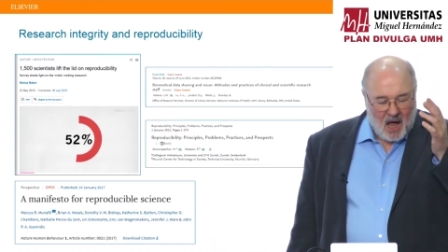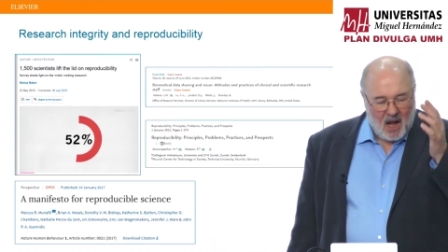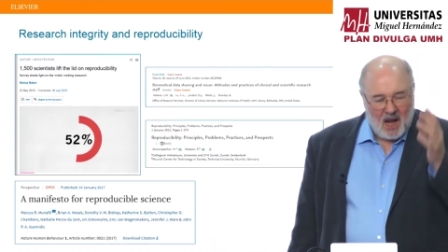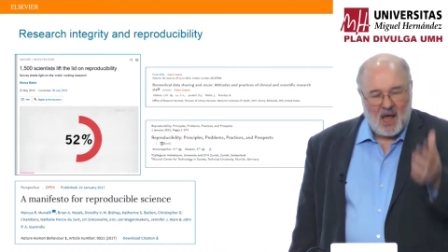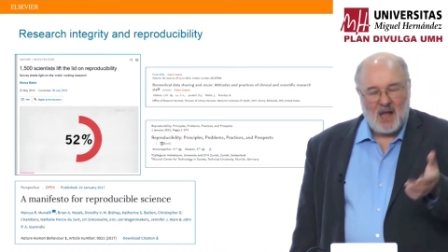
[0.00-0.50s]
a
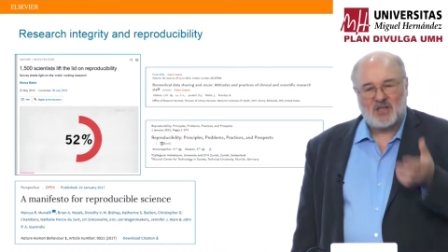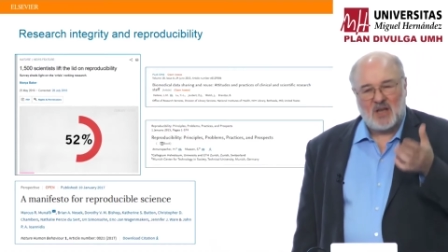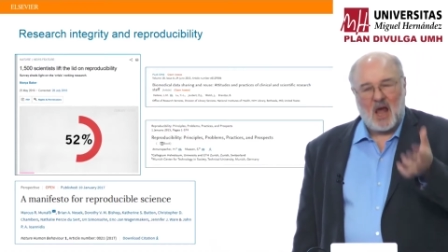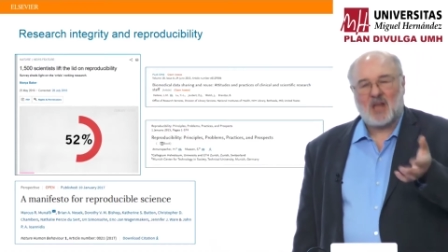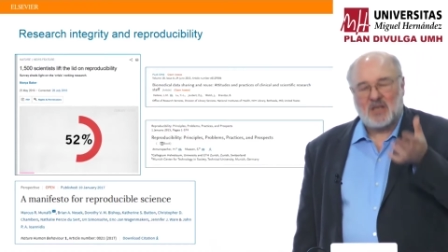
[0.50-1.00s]

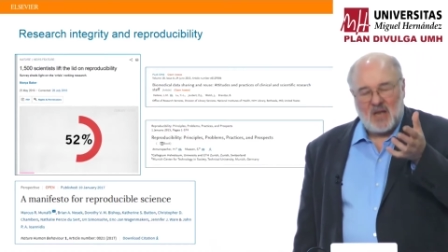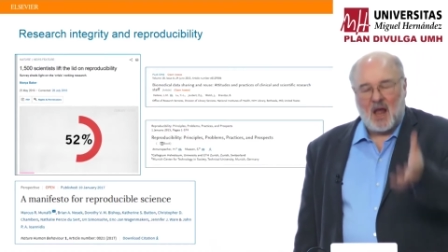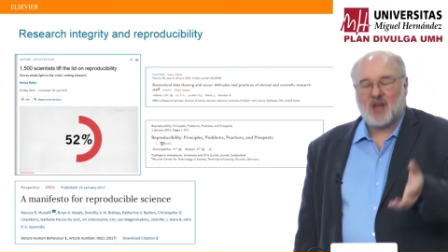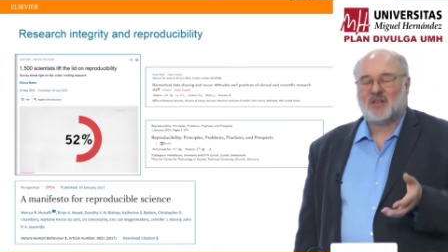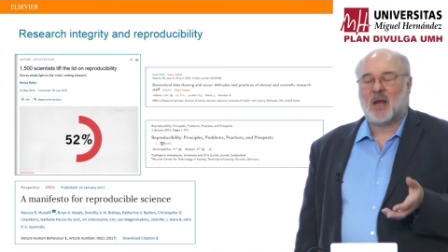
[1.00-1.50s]

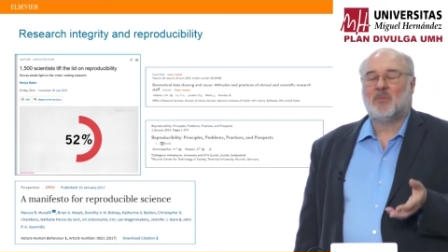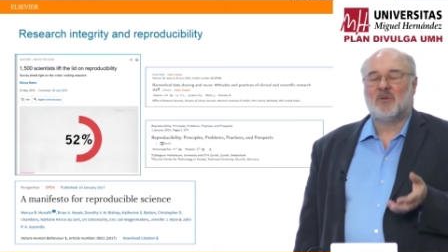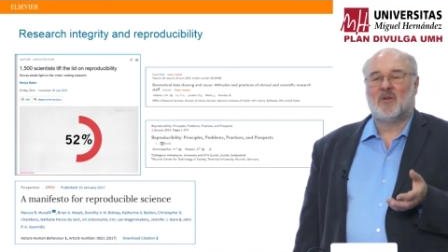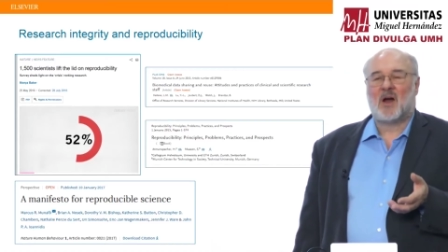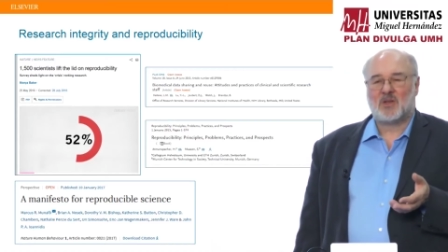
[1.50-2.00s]
large number
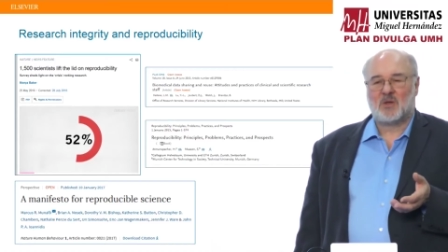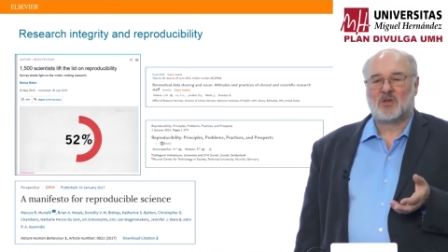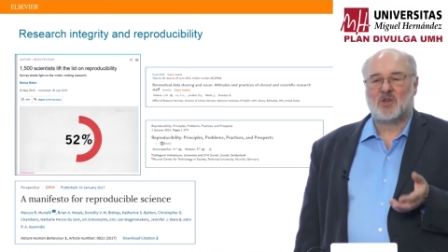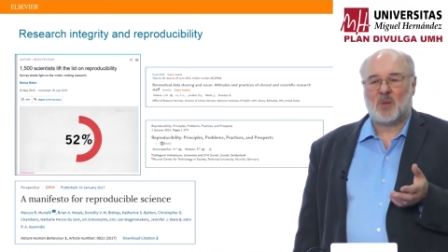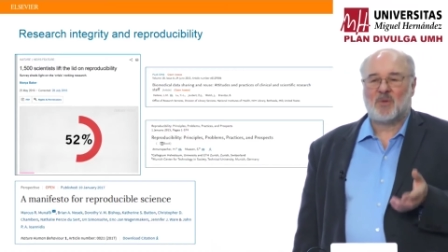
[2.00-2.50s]
of articles
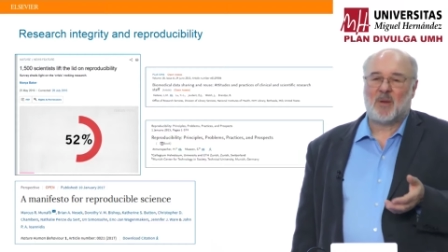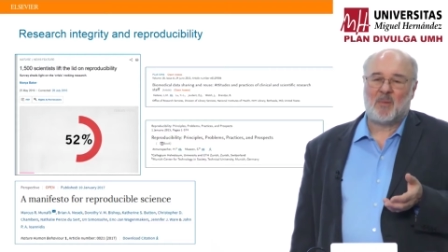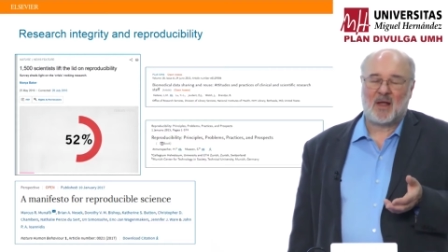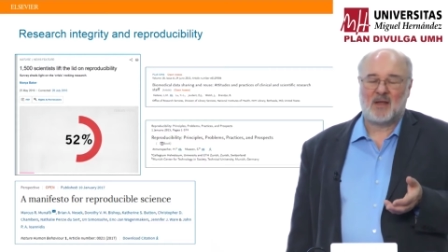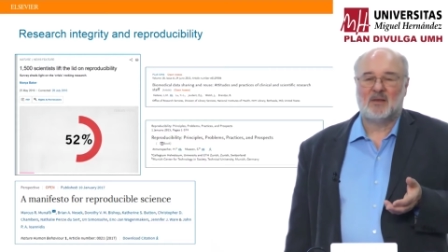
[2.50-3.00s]
could not be
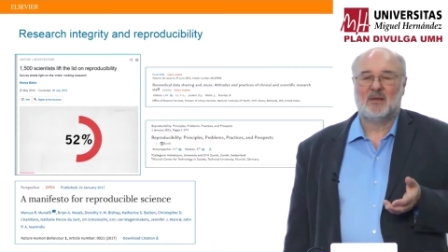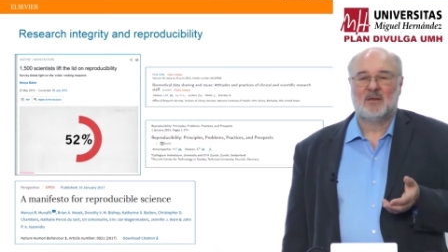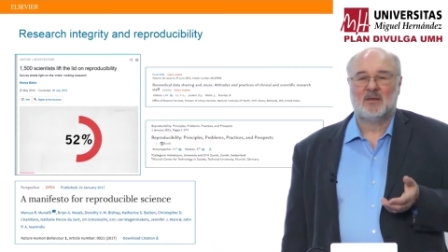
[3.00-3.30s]
replicated.